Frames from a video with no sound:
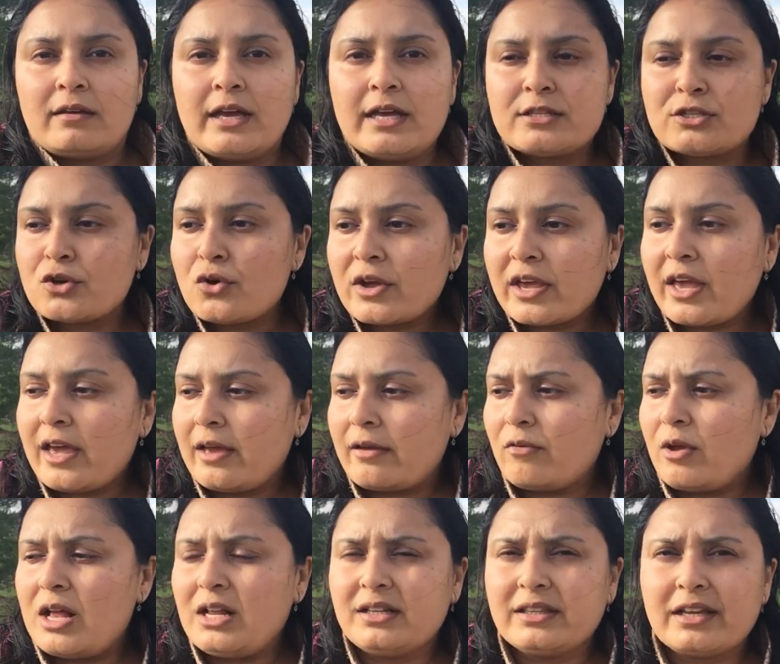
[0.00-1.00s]
It's okay.
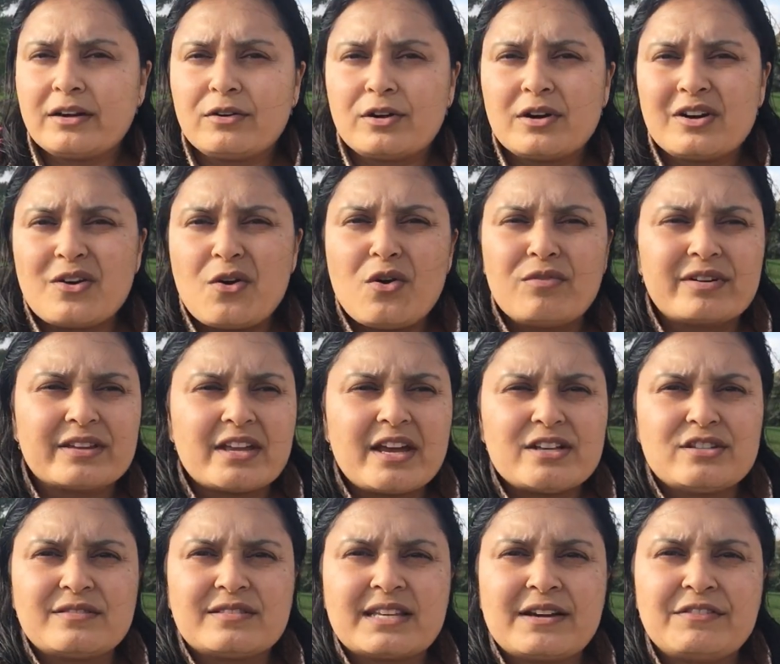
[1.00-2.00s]
Well, they were over the
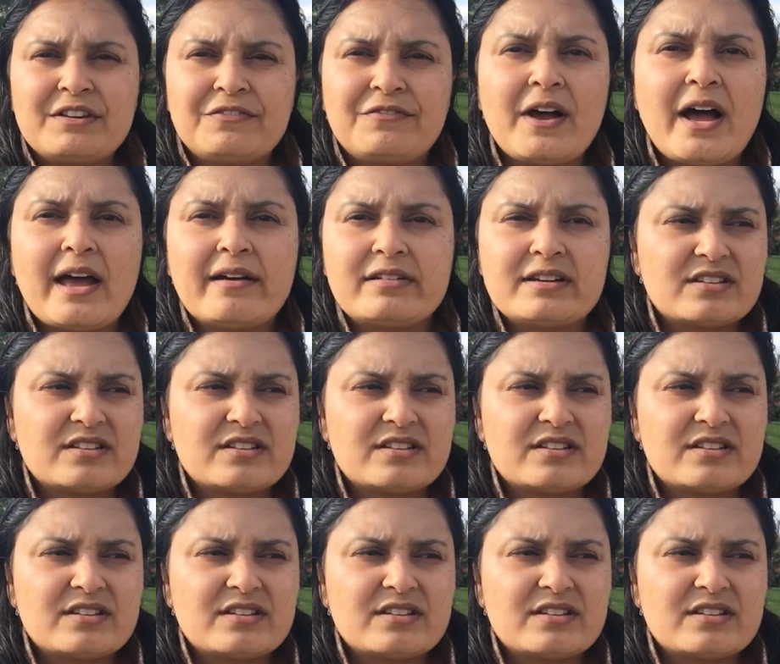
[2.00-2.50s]
age of 75.